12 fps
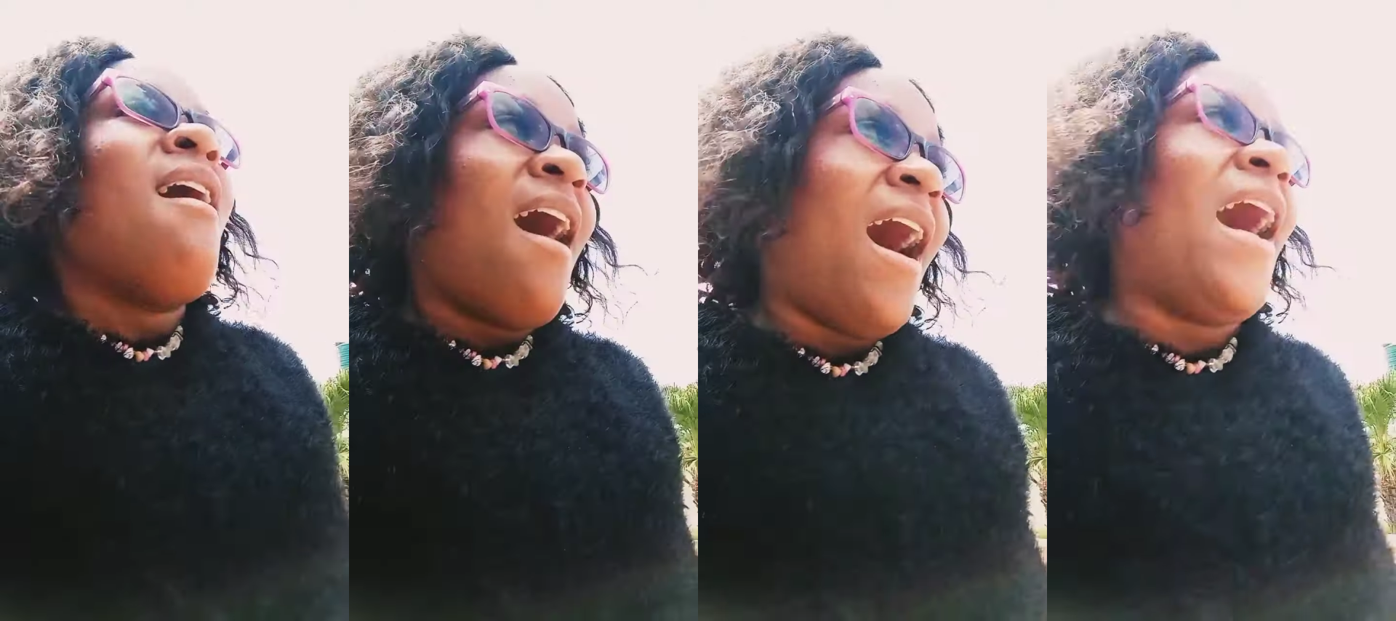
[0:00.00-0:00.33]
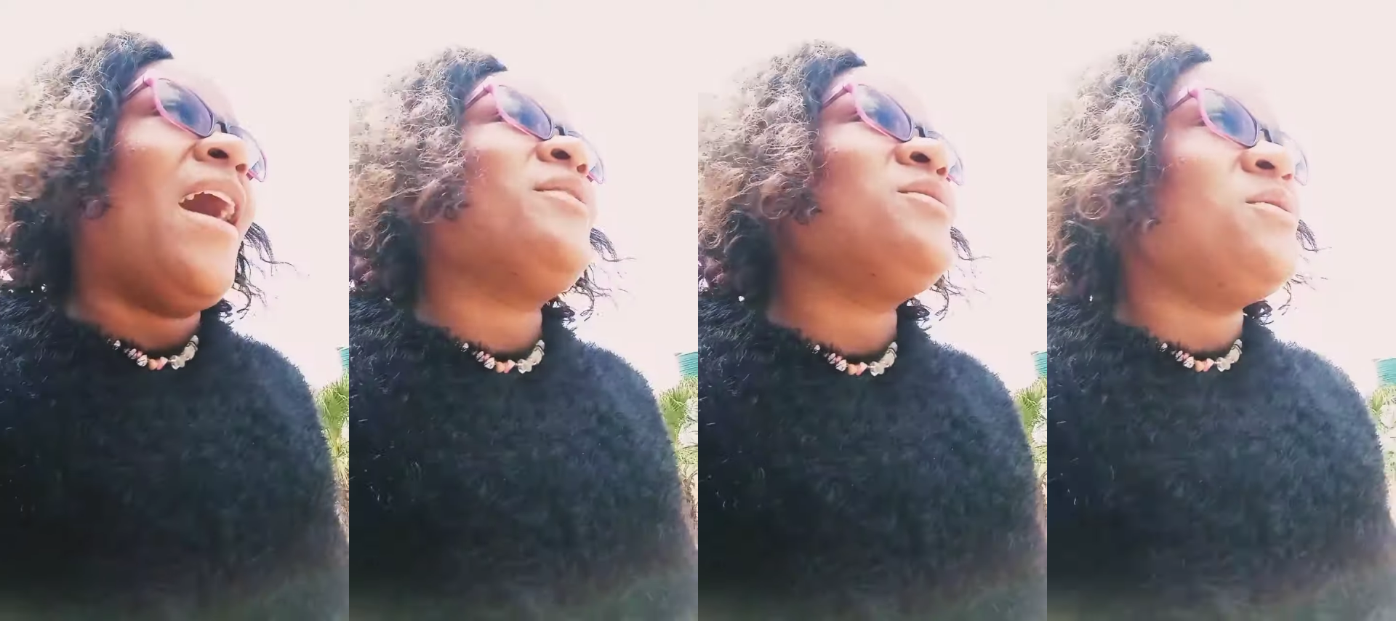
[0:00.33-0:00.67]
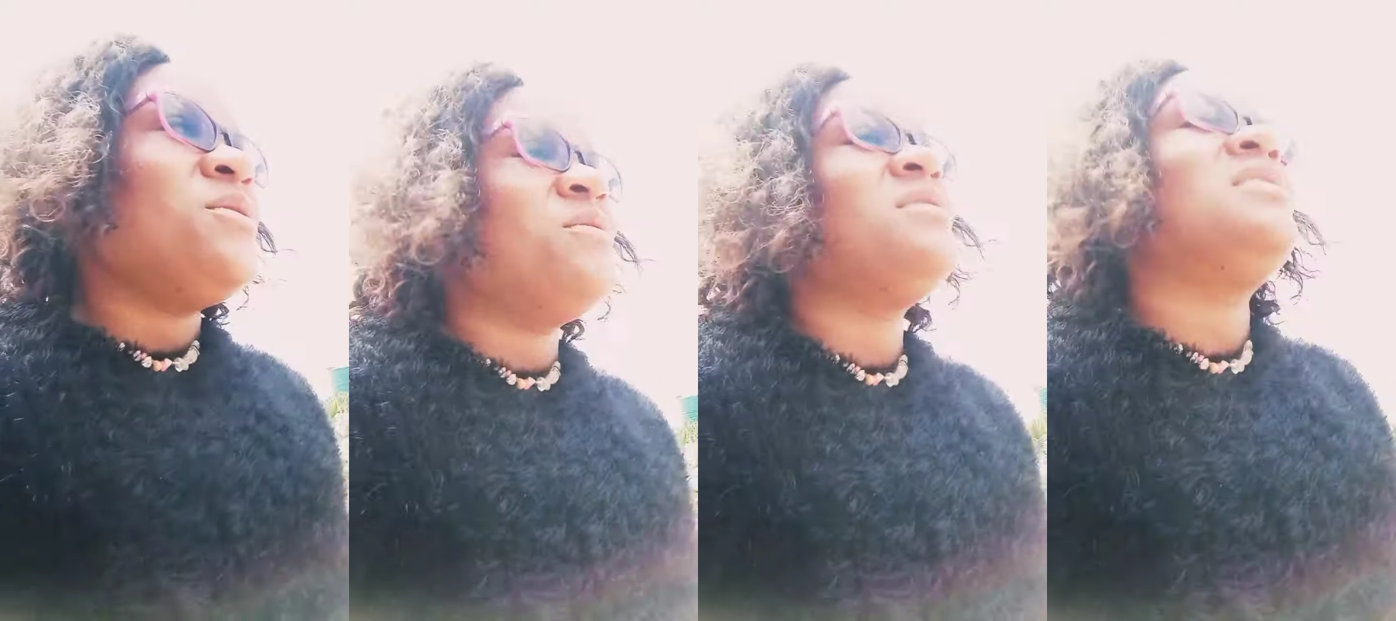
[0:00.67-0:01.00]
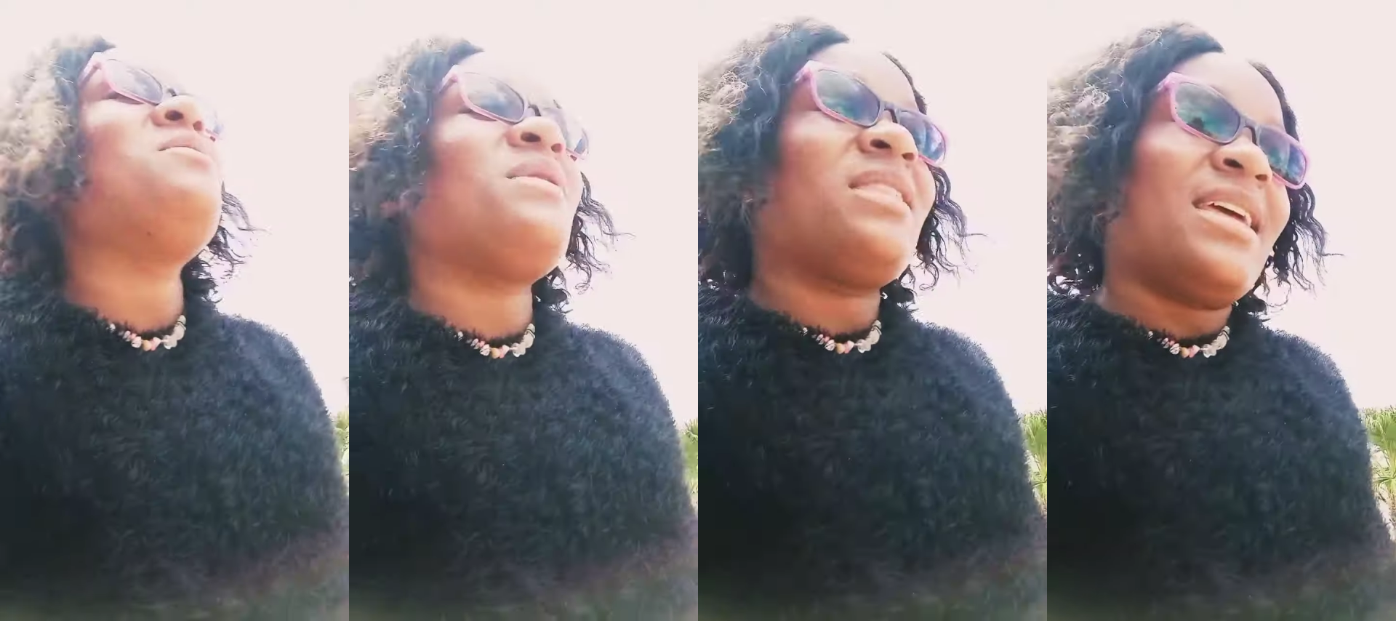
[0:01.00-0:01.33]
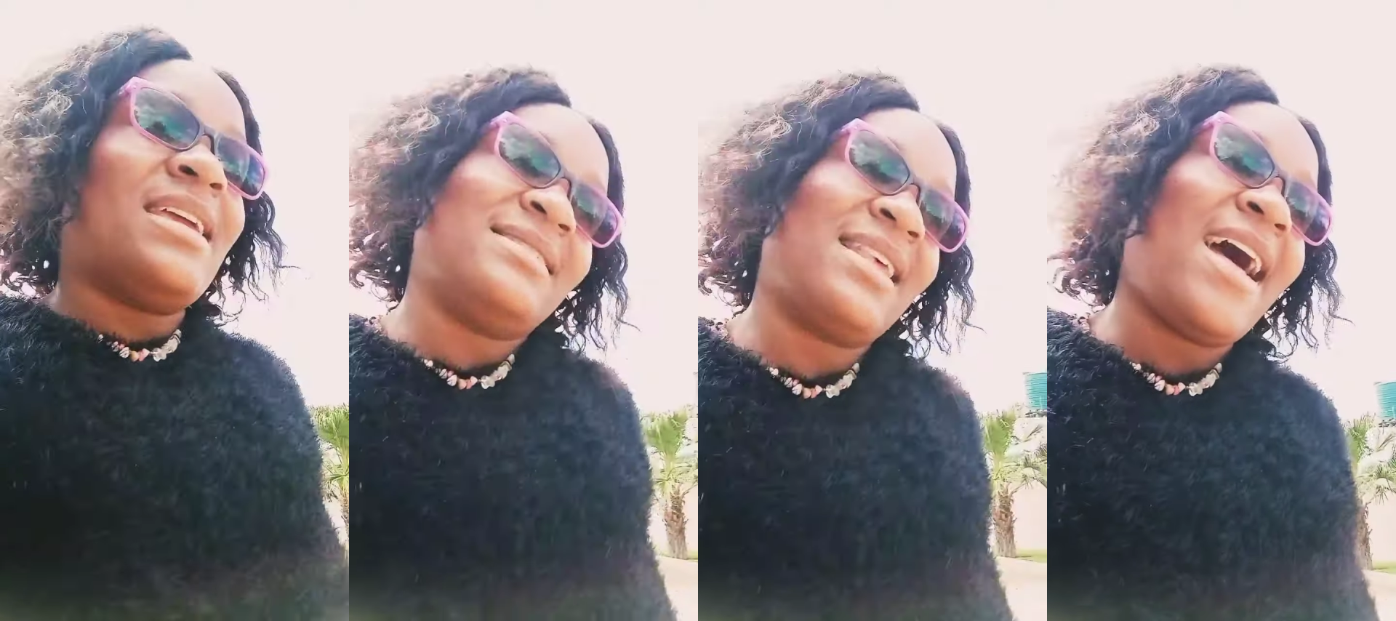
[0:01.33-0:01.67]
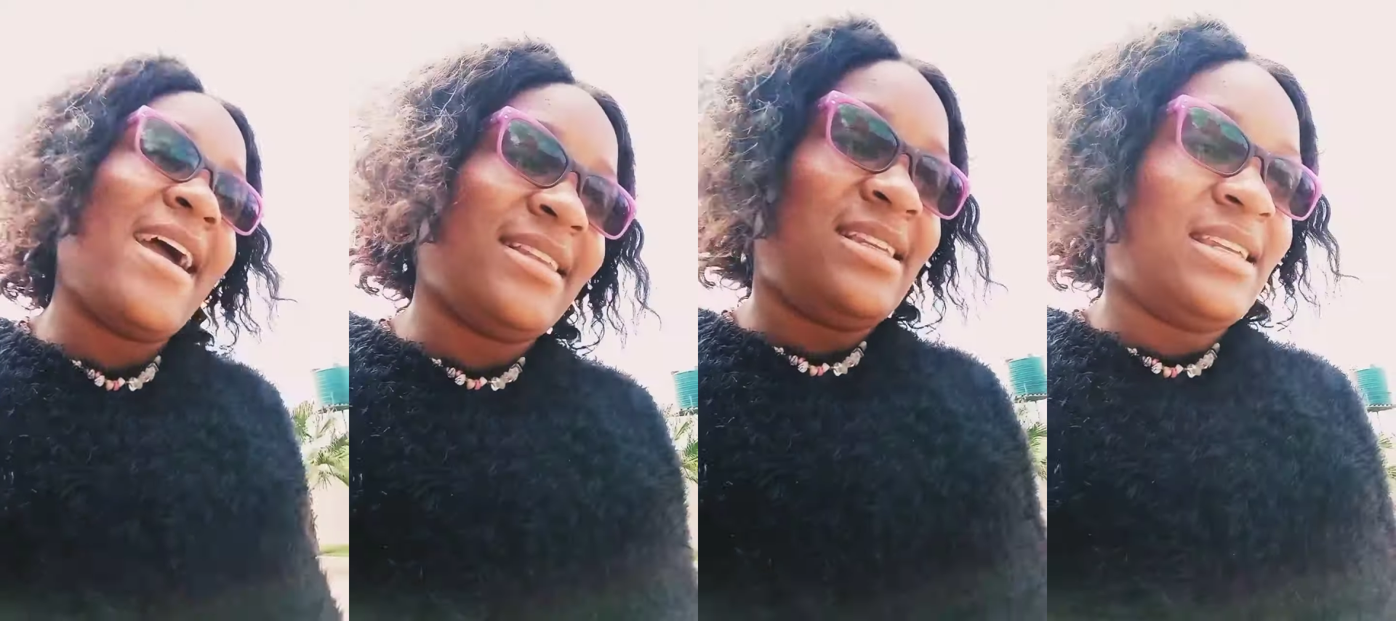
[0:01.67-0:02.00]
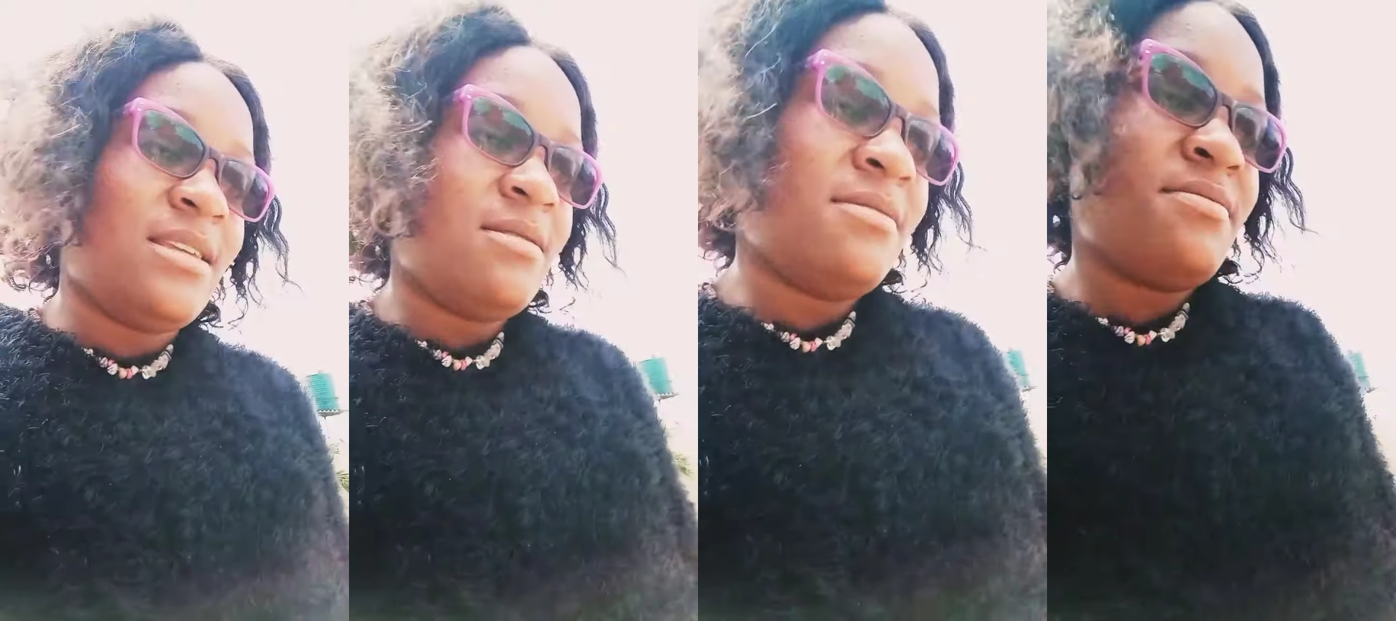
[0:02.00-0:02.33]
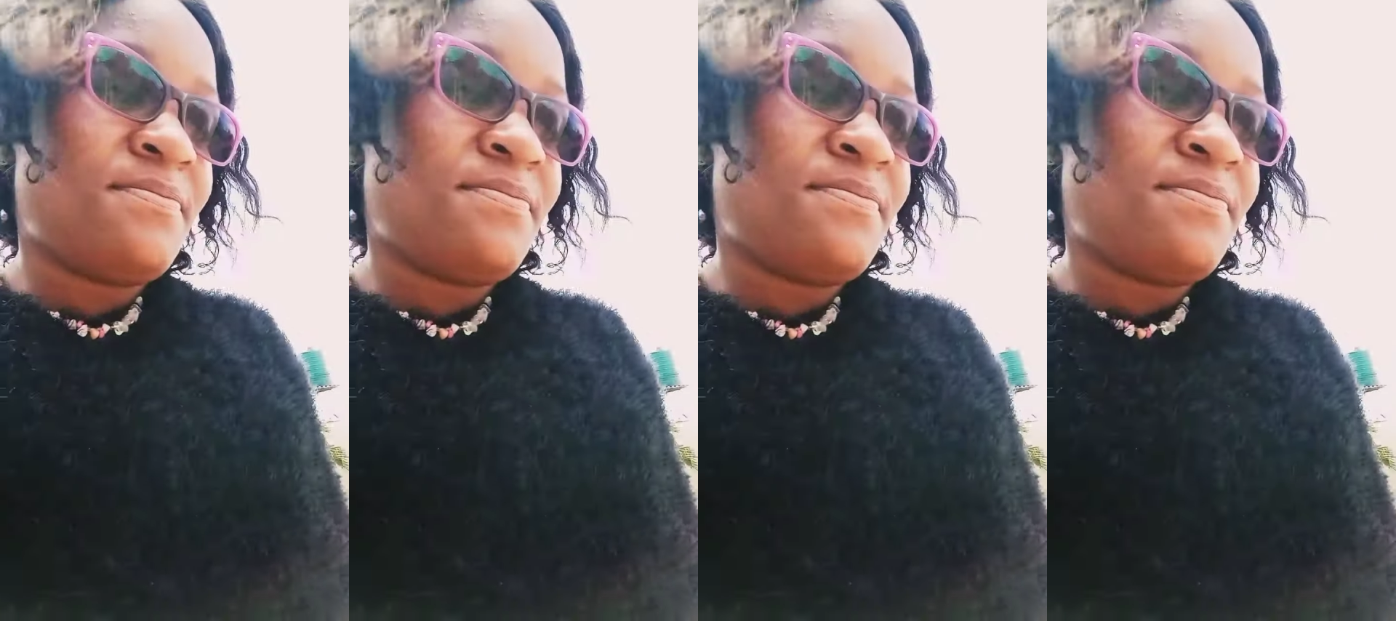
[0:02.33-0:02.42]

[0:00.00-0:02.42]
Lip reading: How do you deal with anxiety